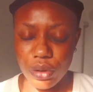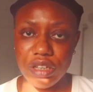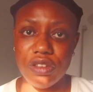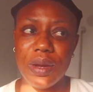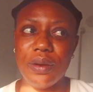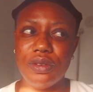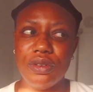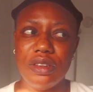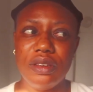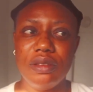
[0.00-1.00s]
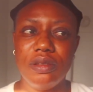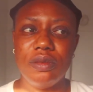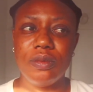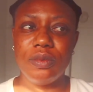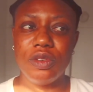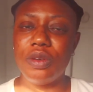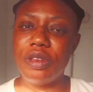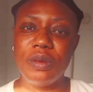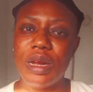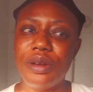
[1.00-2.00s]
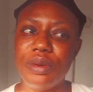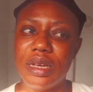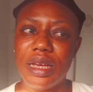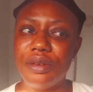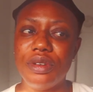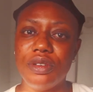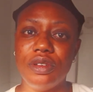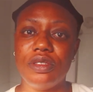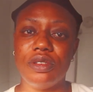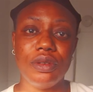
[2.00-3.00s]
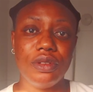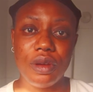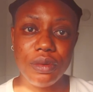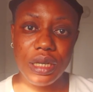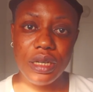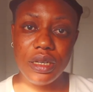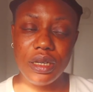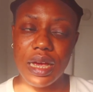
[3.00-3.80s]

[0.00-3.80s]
Okay, so when I was using for Bismead, I didn't really get any results. So sorry.